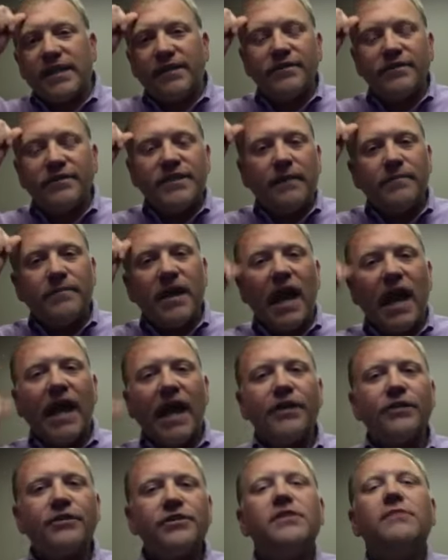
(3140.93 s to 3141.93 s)
Every time you
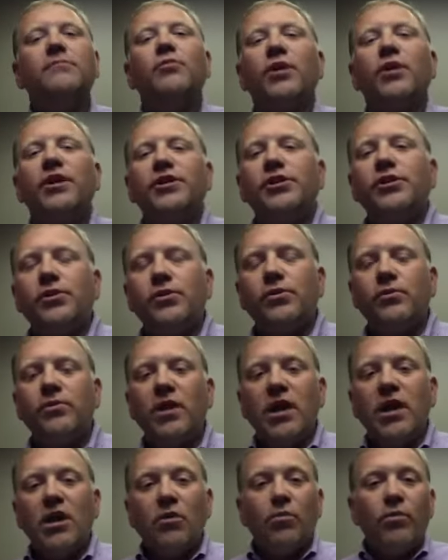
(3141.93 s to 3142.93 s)
hire someone new,
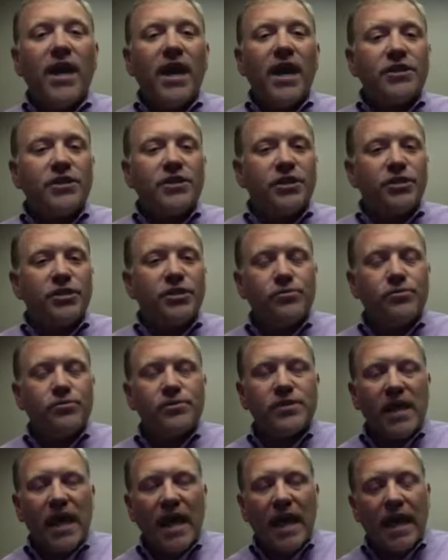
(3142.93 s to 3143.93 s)
we actually
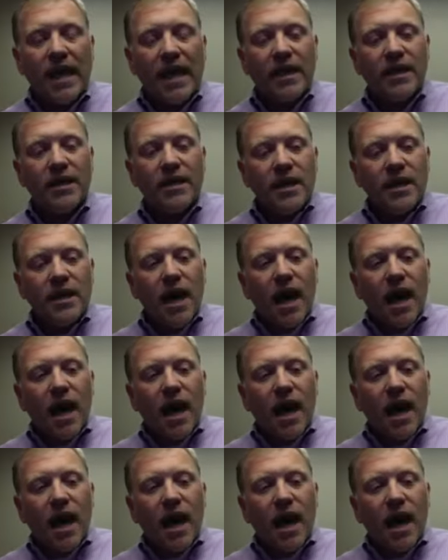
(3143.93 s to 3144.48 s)
use a